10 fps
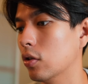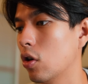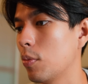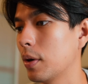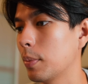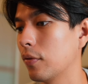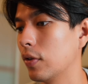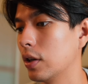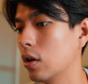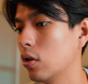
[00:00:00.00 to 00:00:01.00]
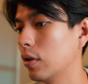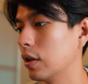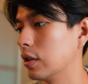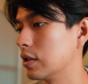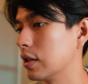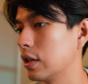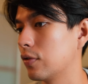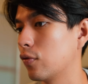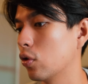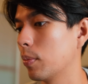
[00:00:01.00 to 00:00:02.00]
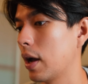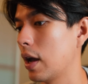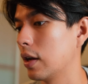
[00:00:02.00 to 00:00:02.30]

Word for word: it'll open up the video in this nice format.